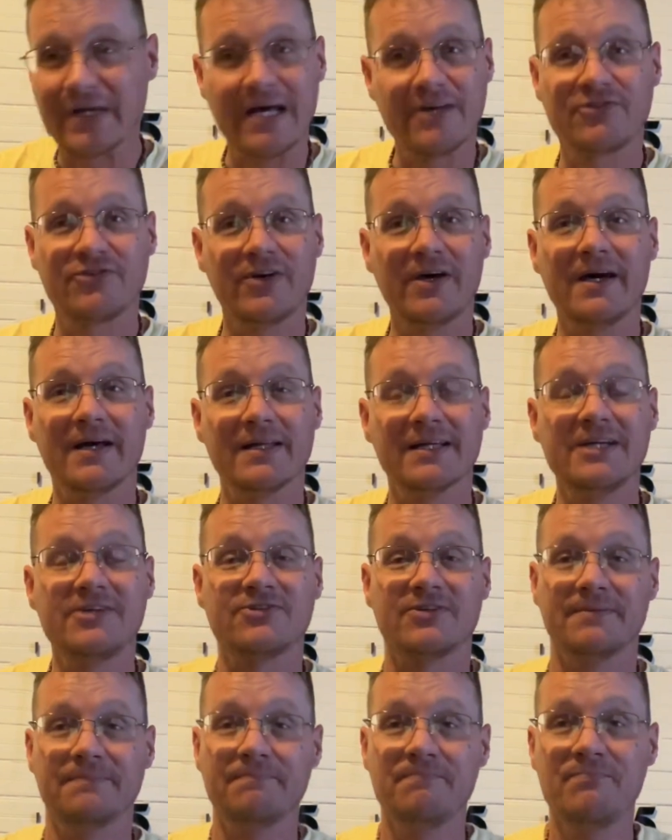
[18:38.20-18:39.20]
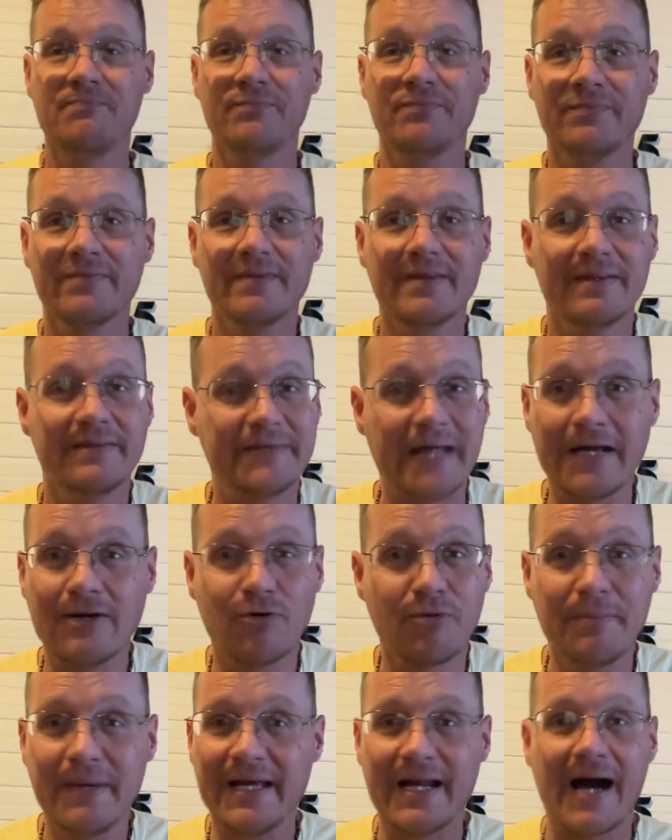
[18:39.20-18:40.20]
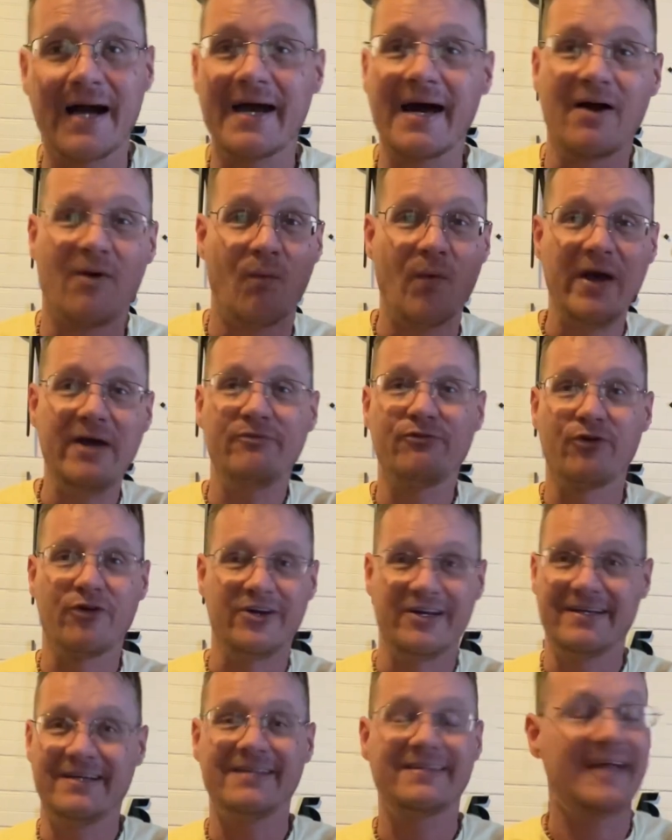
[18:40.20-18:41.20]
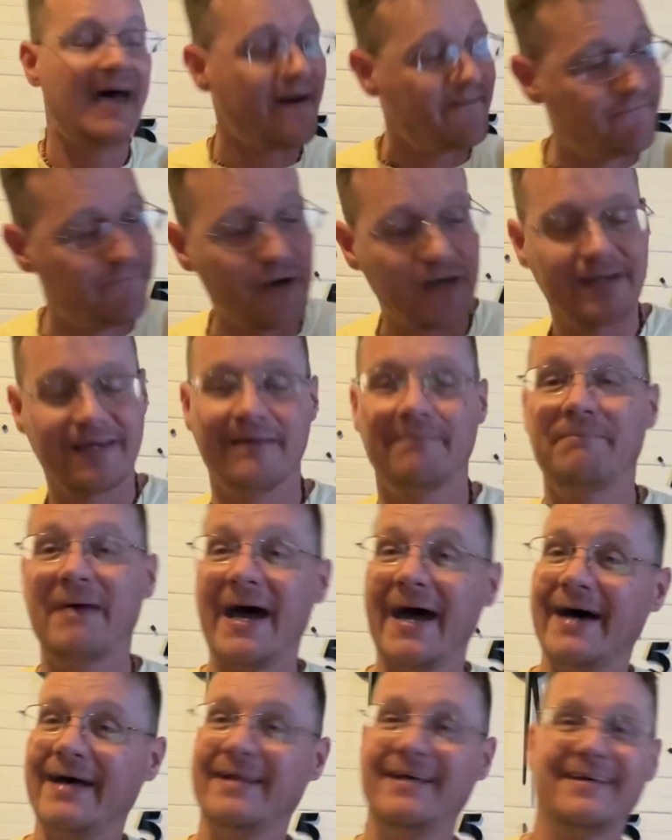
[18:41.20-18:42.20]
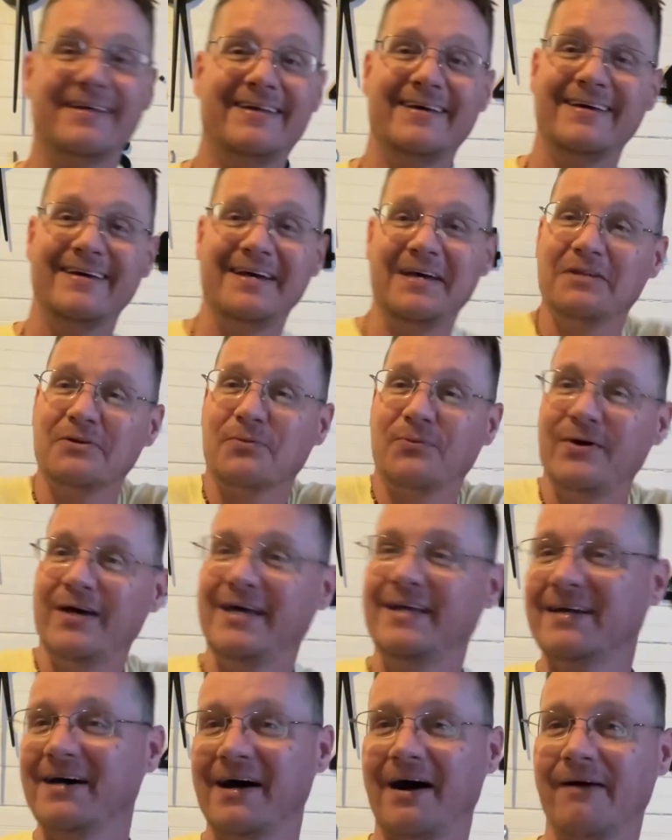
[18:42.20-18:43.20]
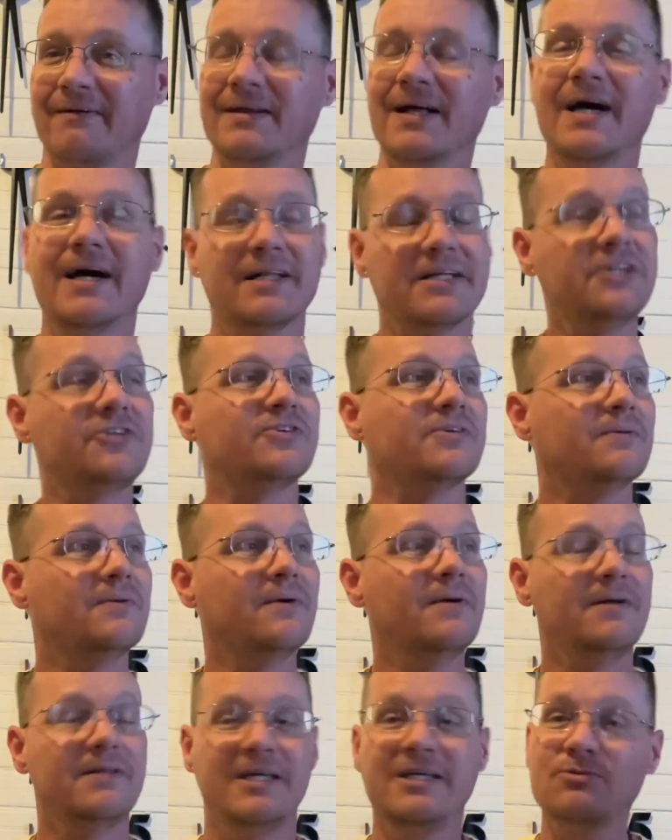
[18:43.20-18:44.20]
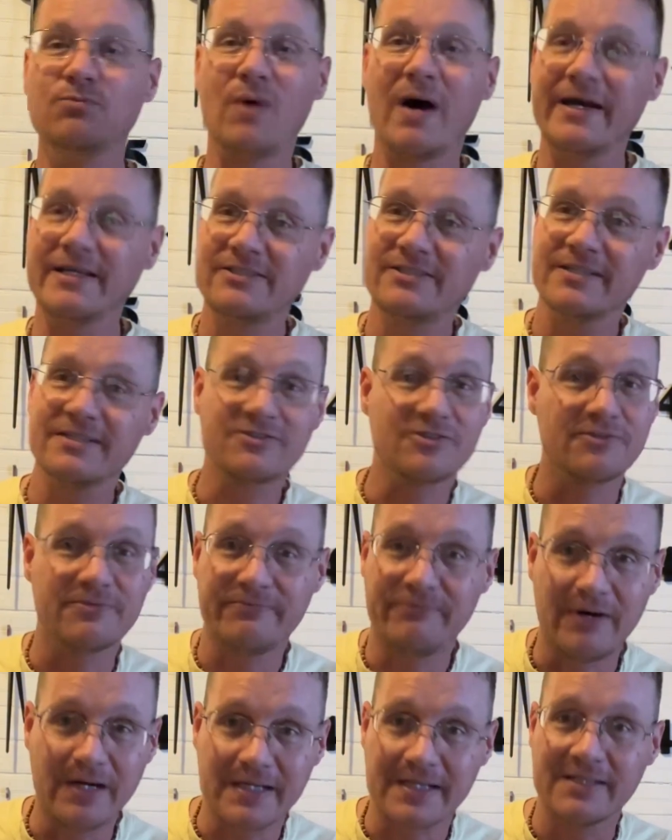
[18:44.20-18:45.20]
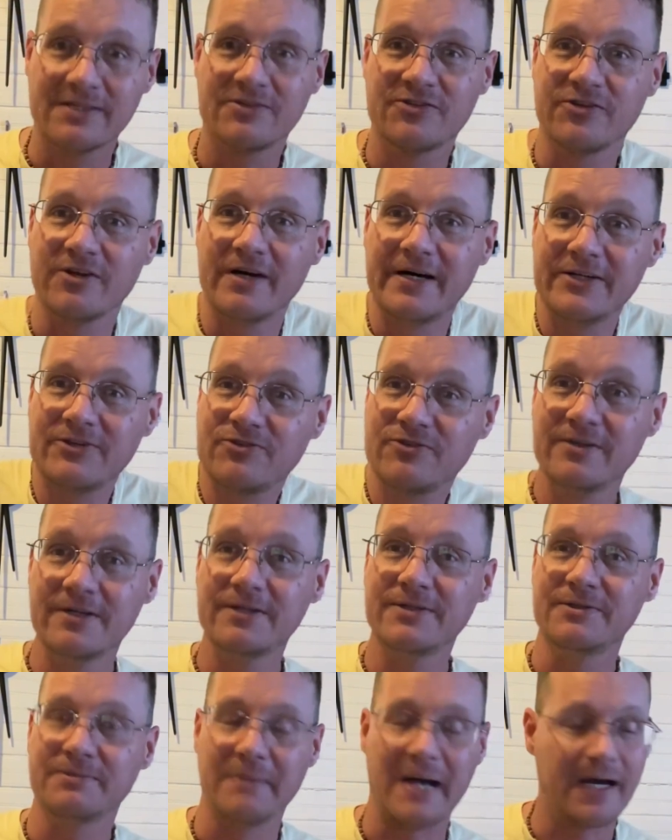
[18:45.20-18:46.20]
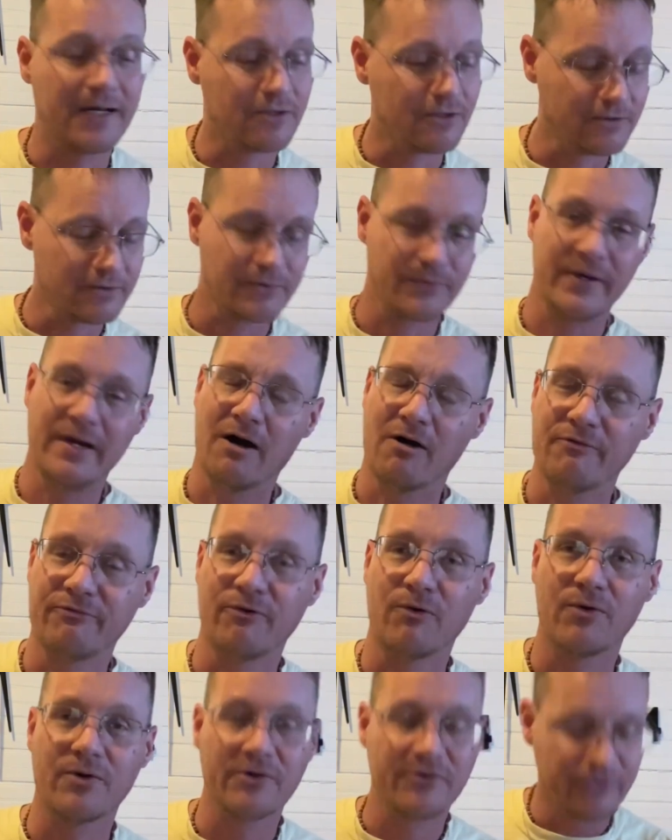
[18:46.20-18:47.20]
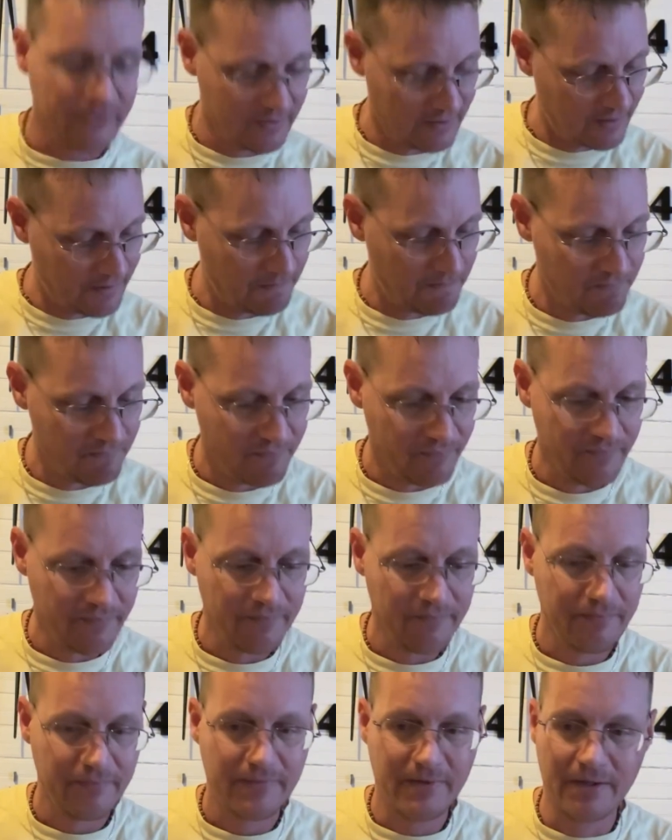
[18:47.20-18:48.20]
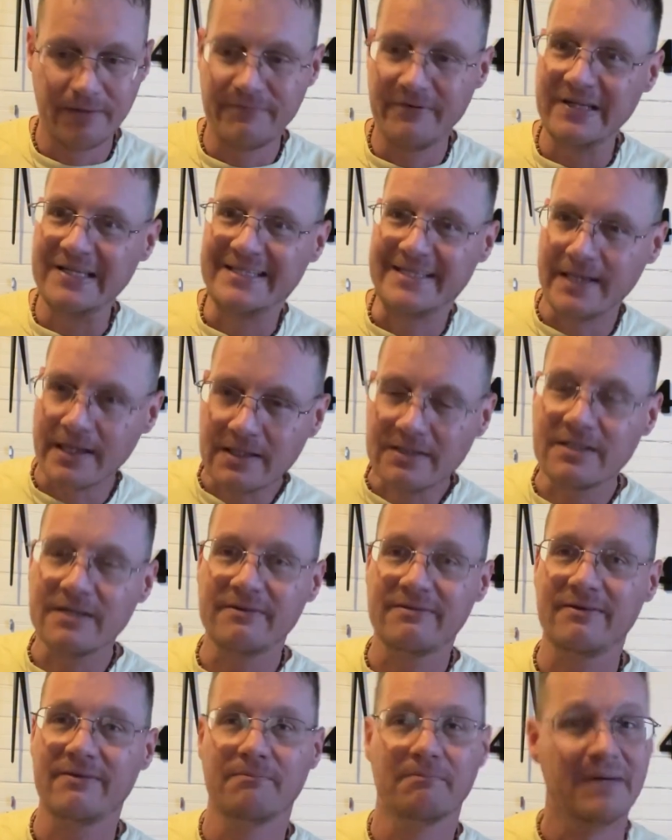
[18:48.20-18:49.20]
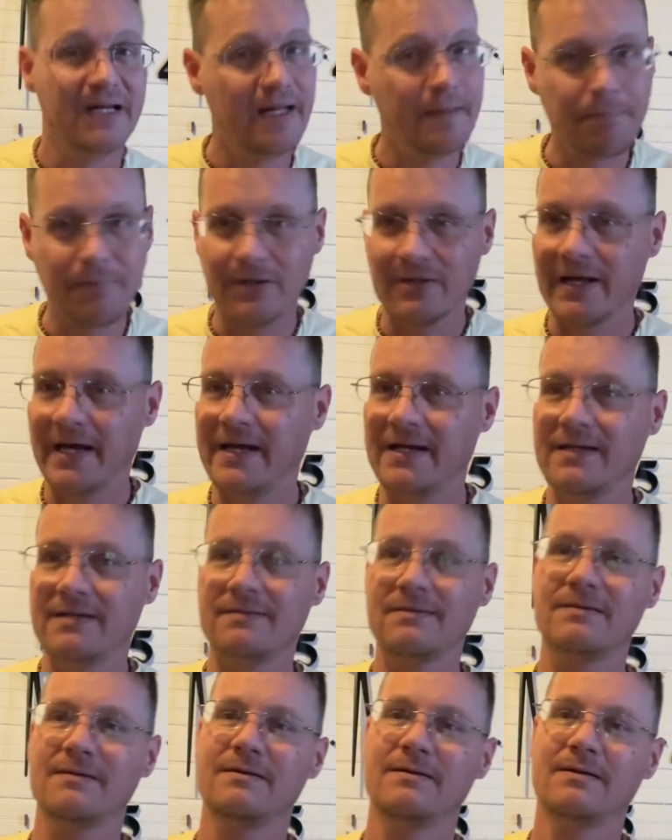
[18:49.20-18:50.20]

that said, listen, that don't mean I gotta wait for it to get that fucking bad. and and uh, listen, these white chicks are fucking sluts too, man. They're three oh fours. They're vindictive, manipulating.